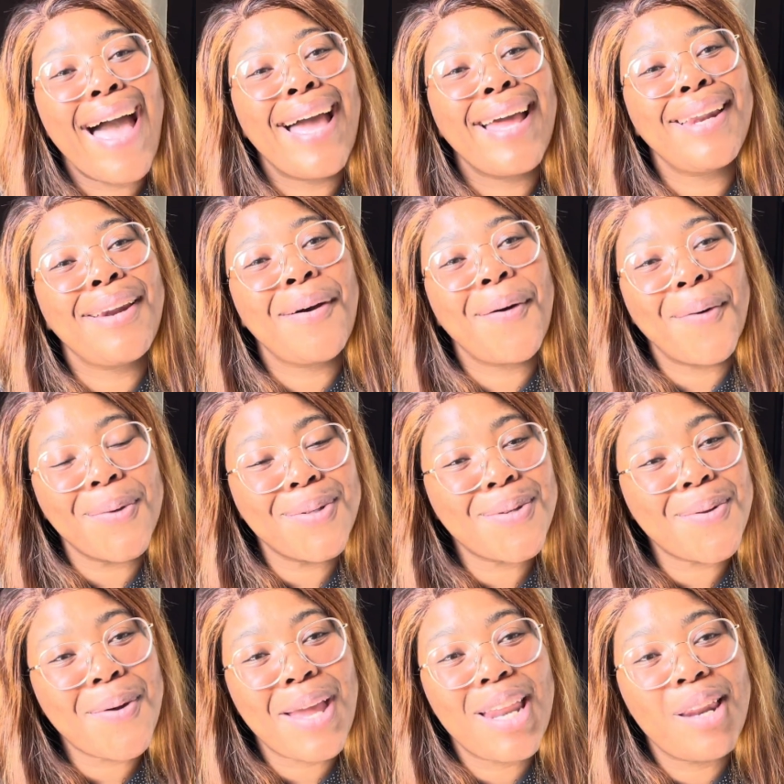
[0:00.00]
and
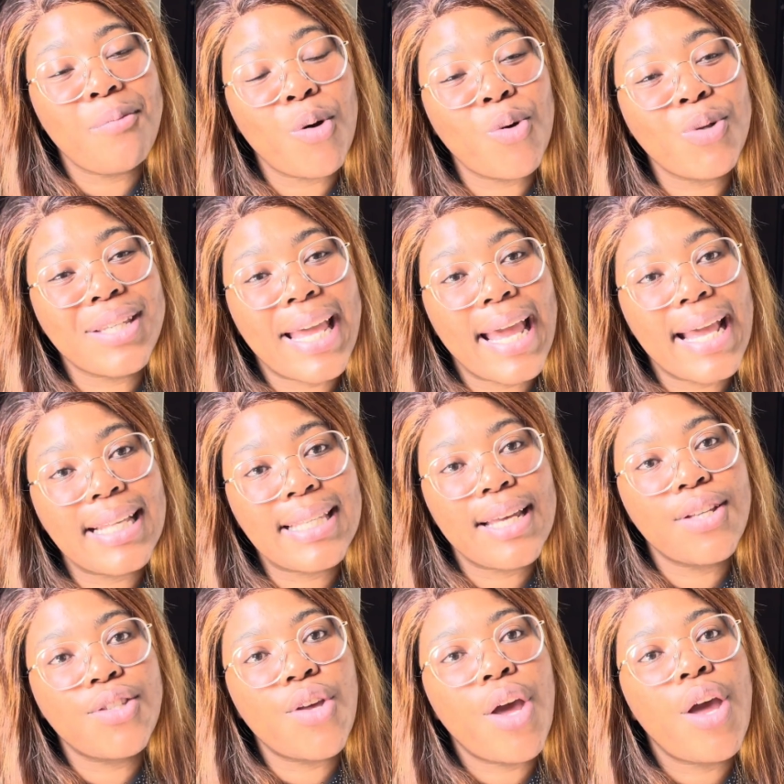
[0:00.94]
also in most
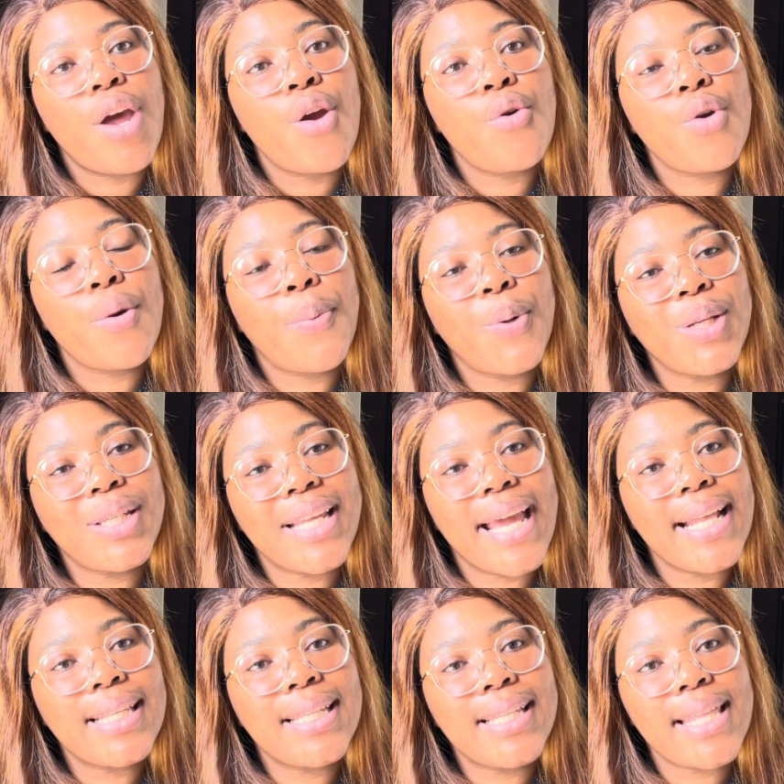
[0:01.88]
cases
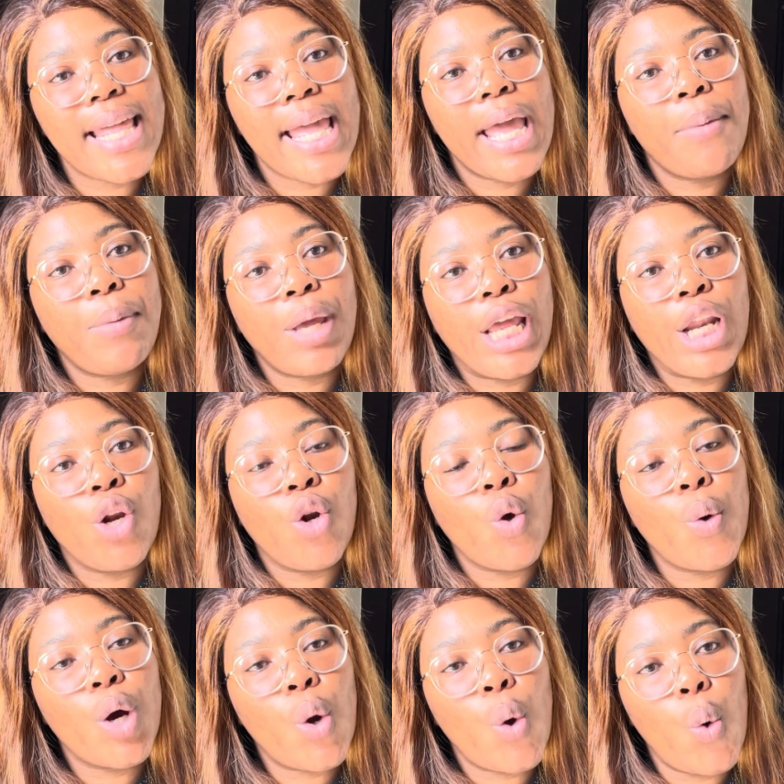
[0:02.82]
represents them in
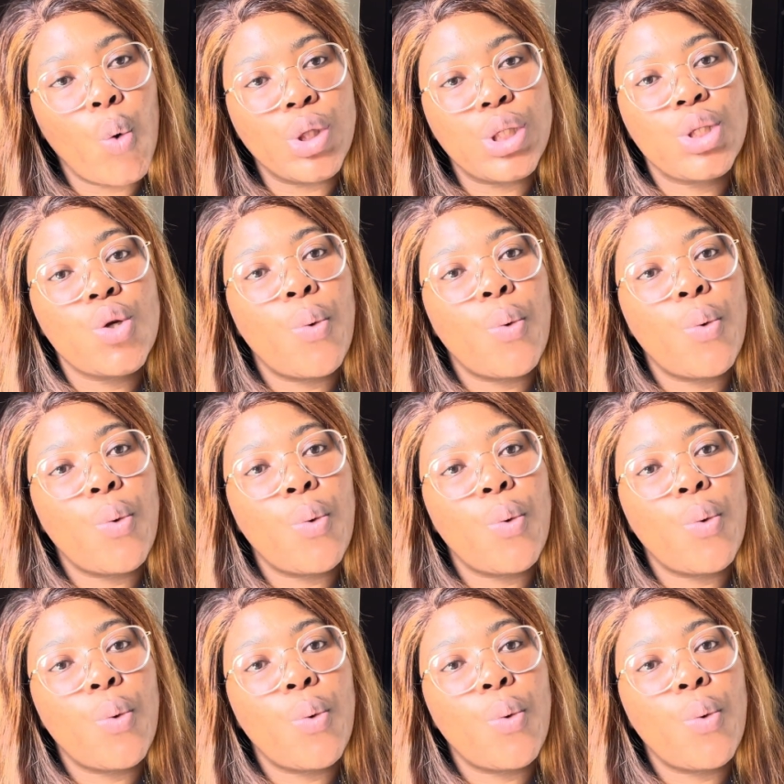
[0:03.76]
lower courts.